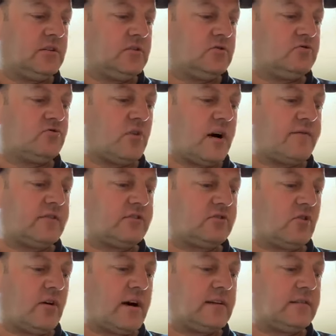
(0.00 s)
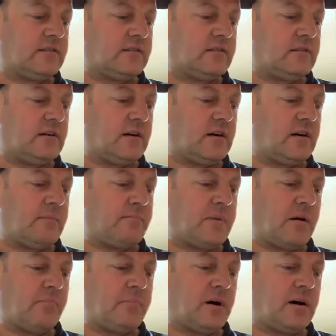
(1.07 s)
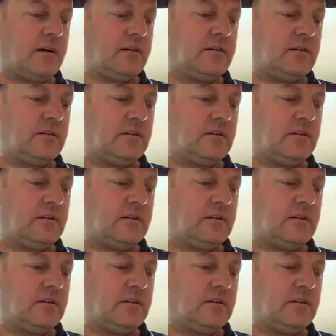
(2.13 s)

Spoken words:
Driver side bumper